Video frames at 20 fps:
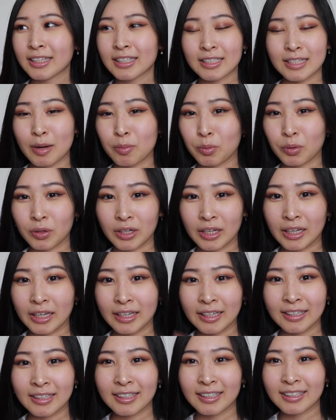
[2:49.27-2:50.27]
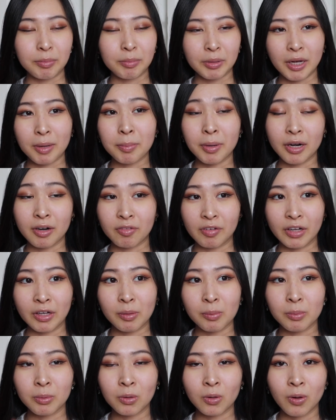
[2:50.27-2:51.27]
stop working, become
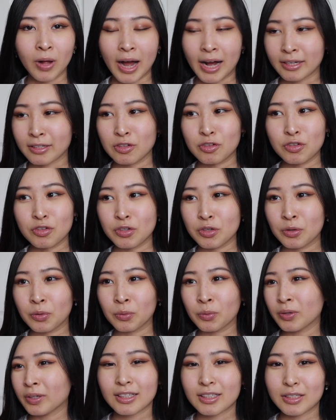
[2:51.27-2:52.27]
unavailable, hacked into.